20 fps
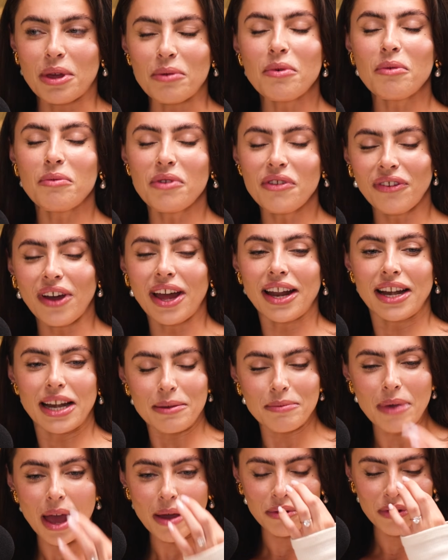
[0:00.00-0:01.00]
Then when we
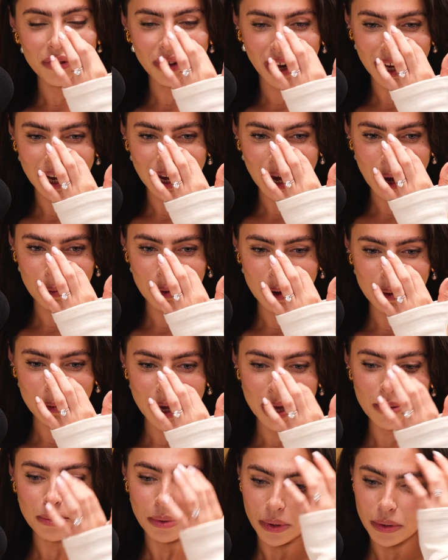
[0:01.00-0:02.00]
finally met with like a couple of
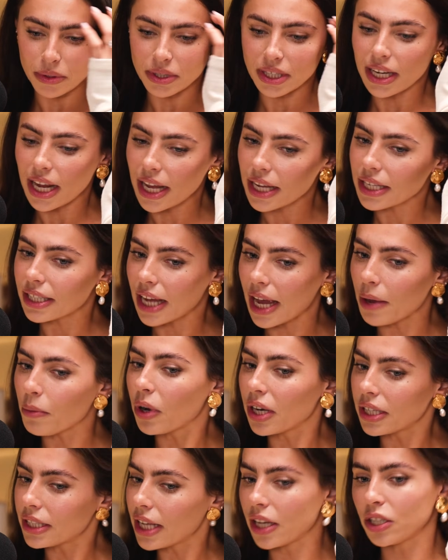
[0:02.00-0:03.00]
people, it was the next day,
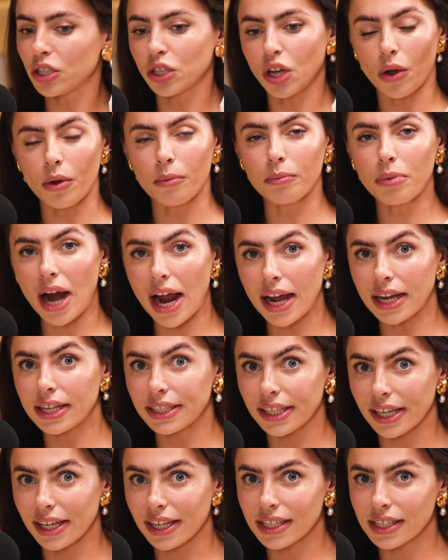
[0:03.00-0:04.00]
Wallis had to go and
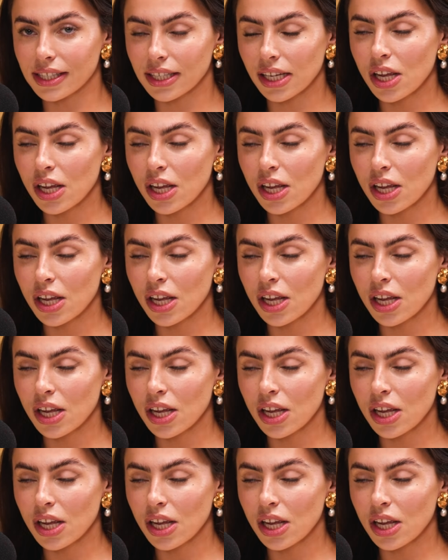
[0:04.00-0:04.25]
practice.